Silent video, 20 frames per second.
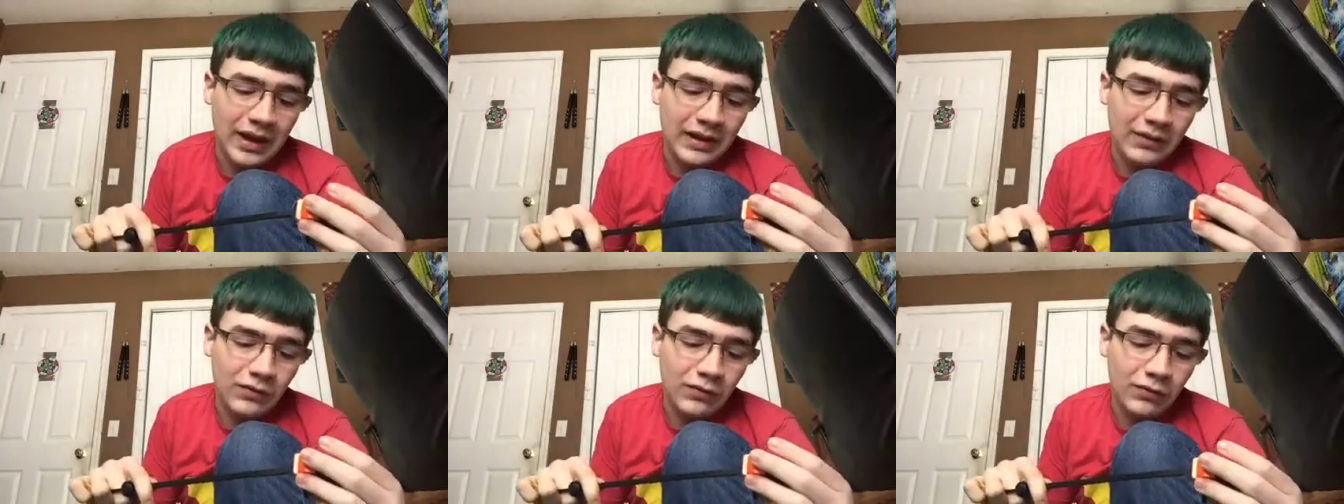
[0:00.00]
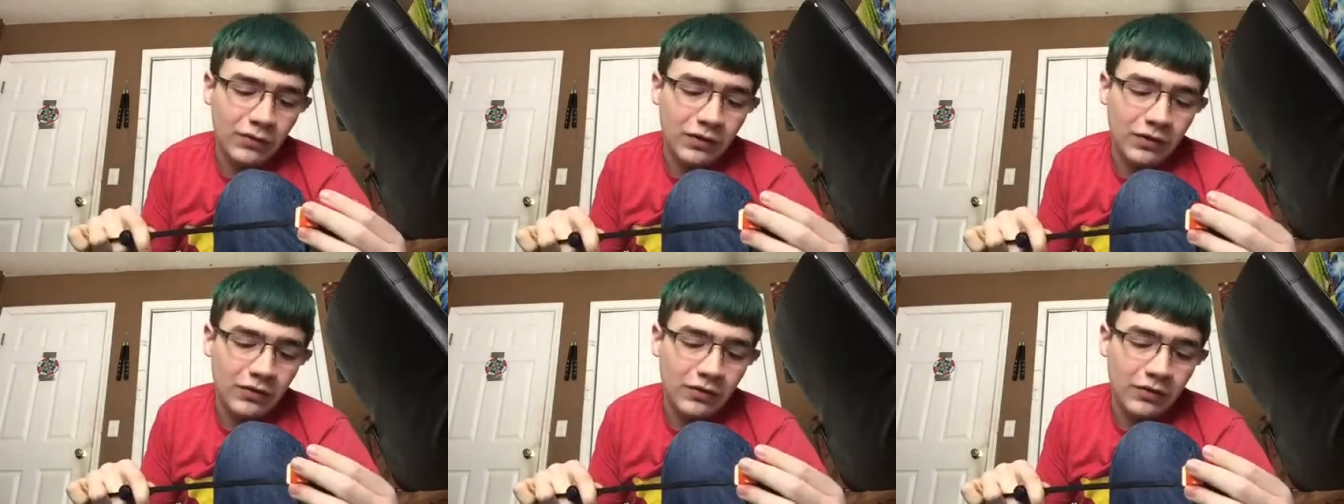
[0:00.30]
I
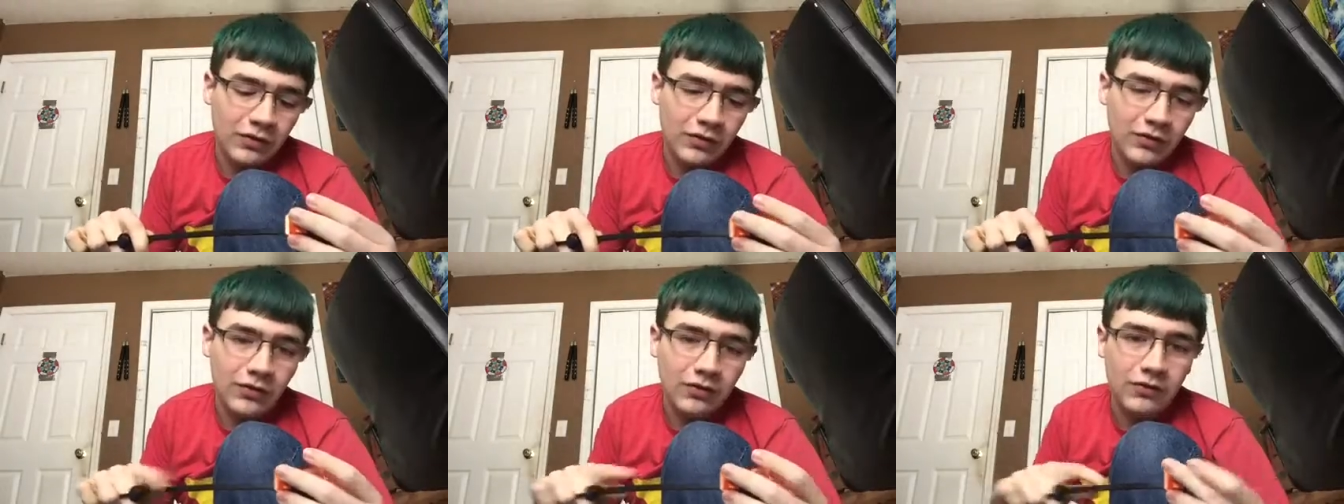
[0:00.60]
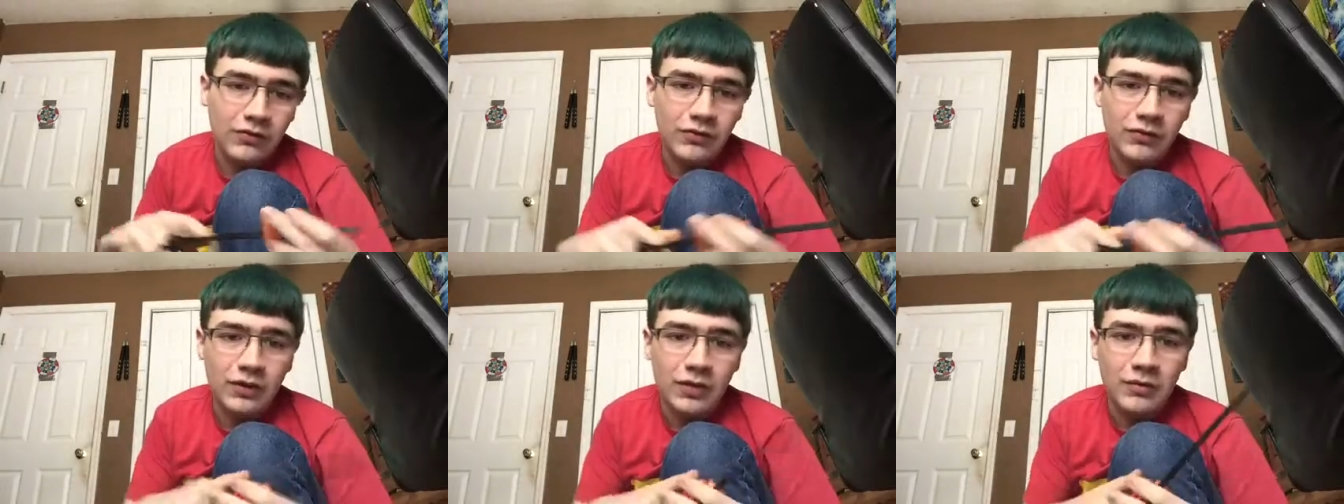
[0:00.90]
switched
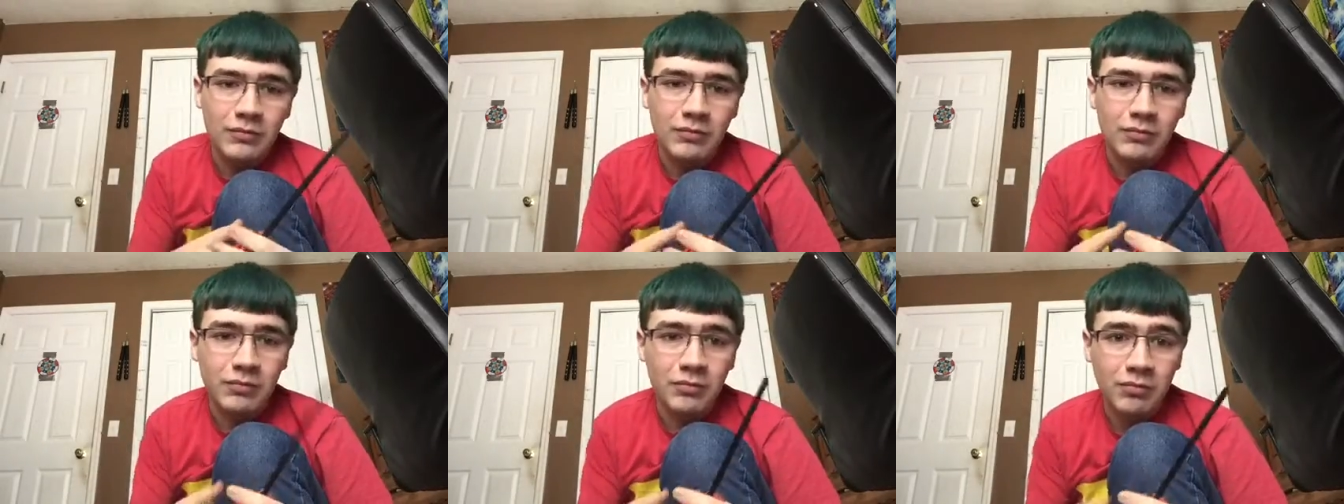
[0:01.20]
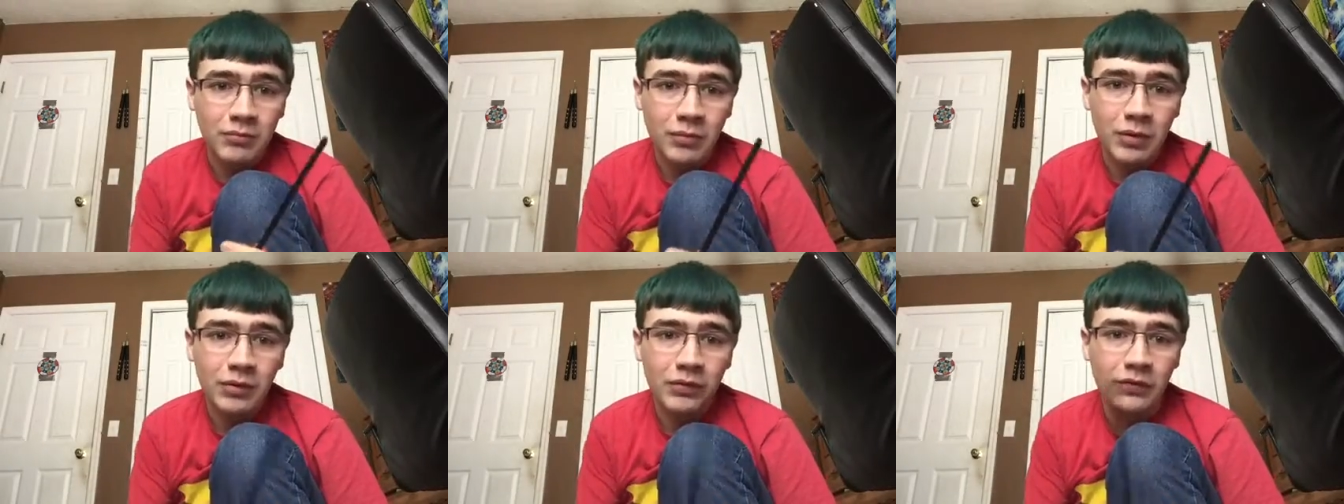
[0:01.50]

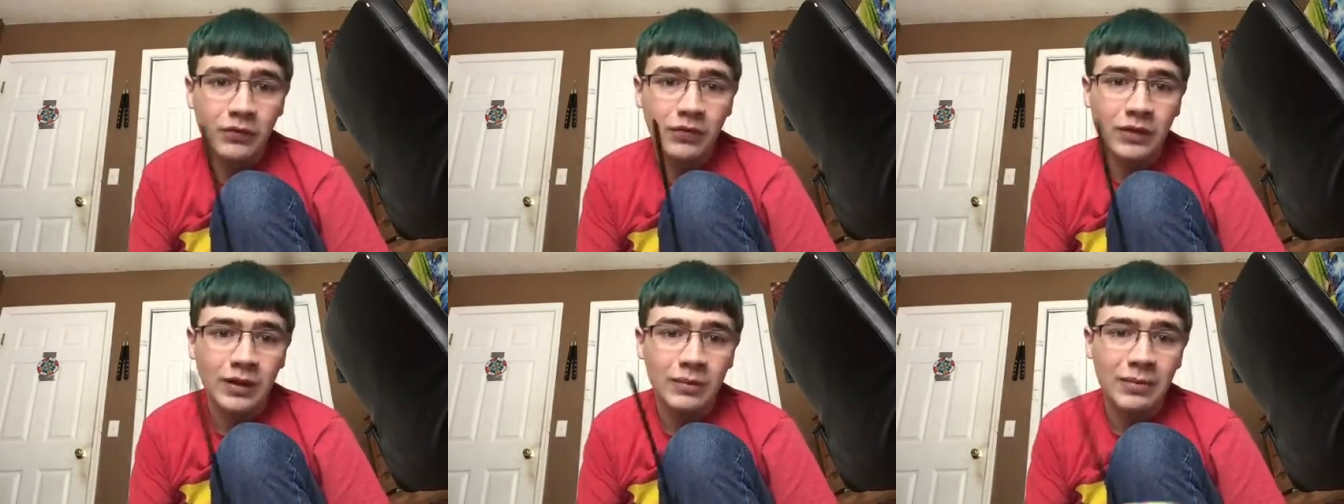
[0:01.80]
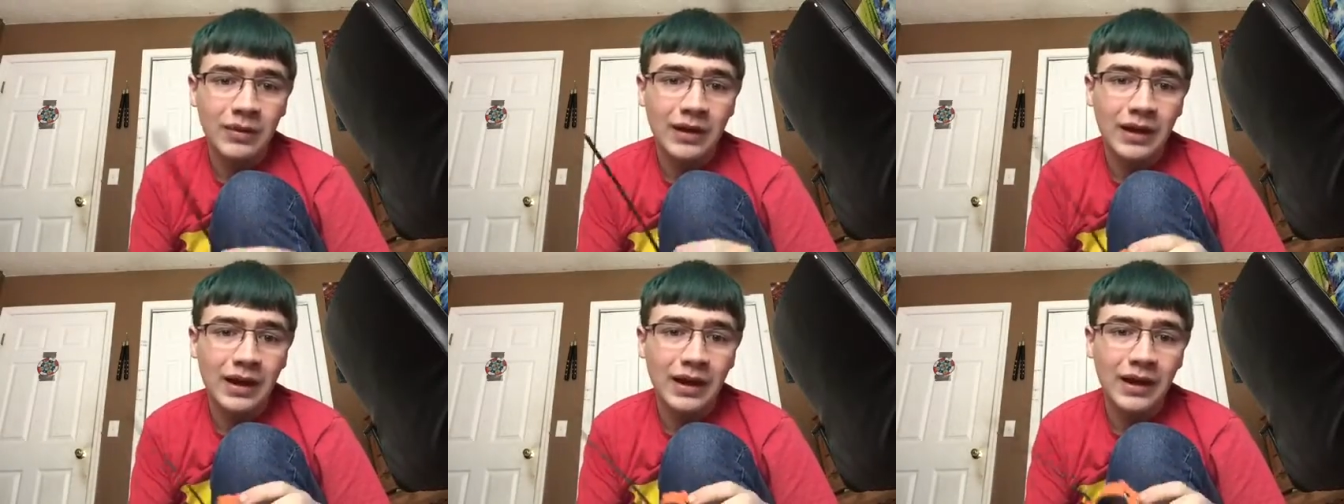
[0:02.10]
mostly
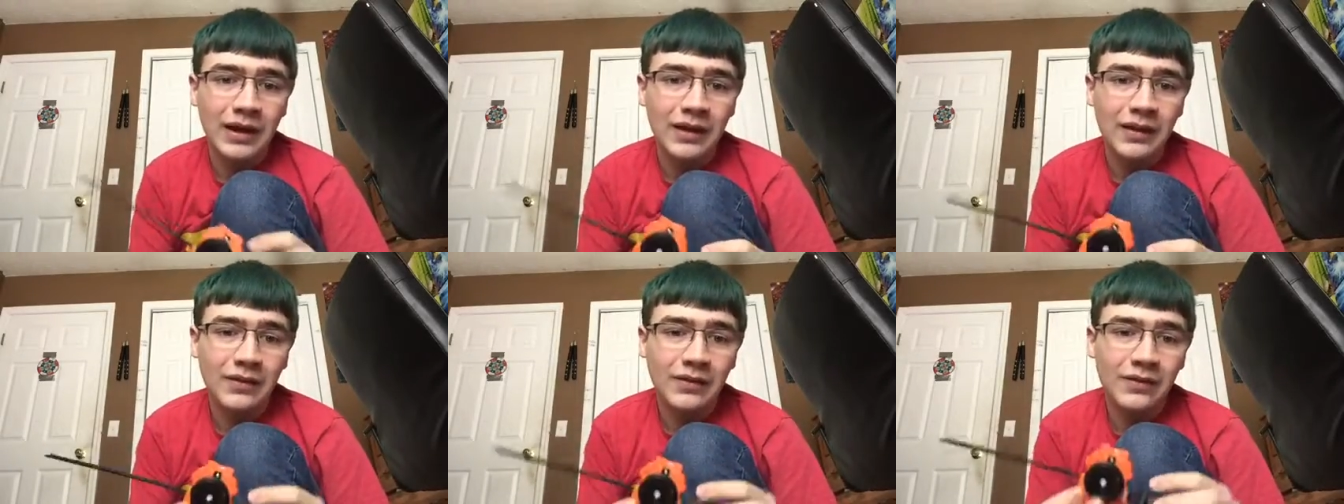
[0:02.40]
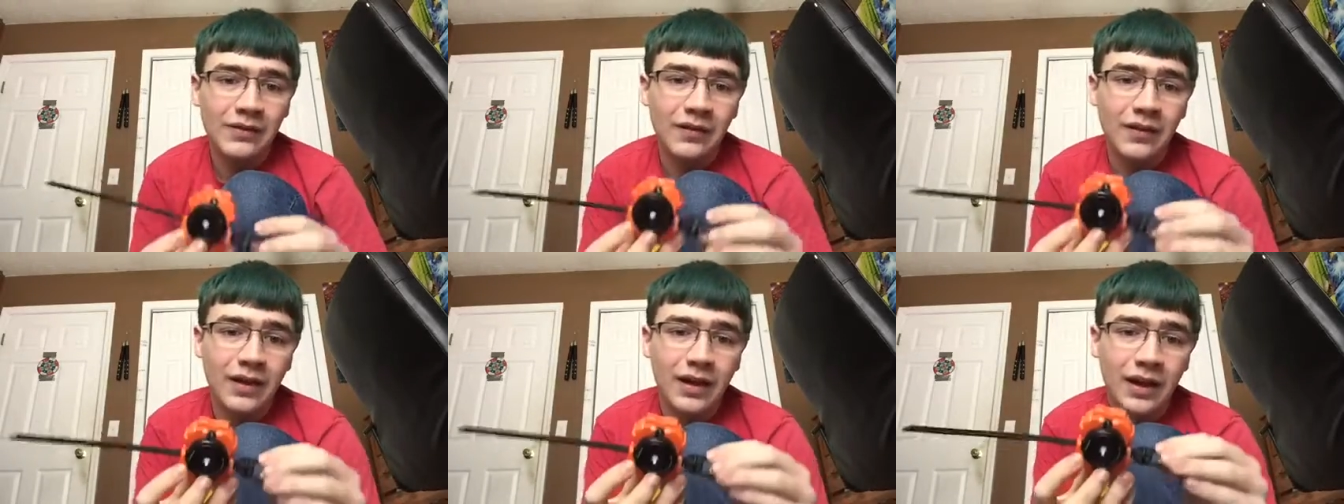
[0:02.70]

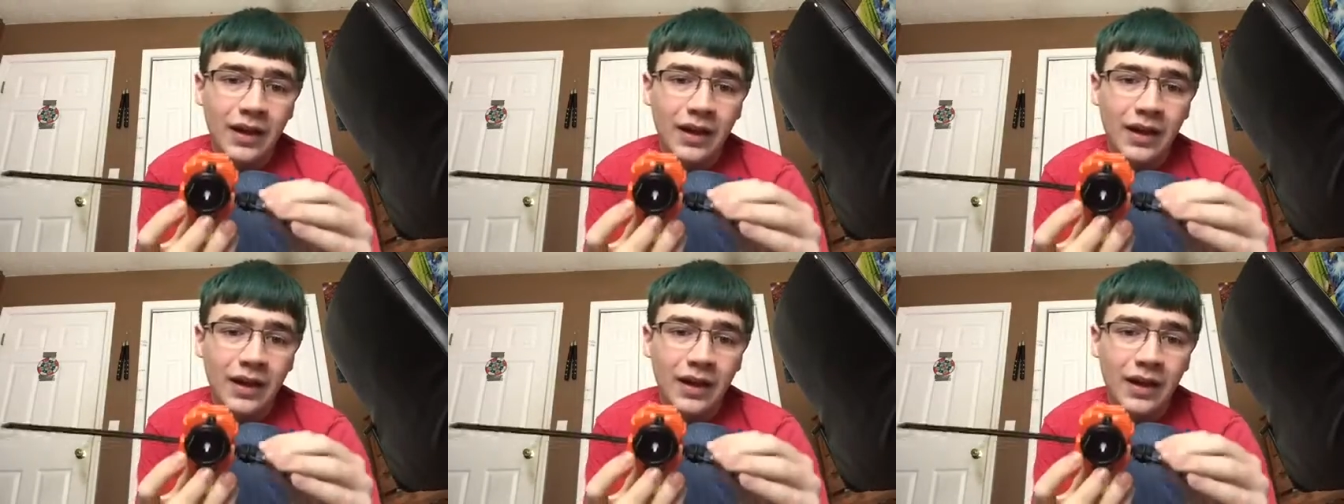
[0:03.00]
because,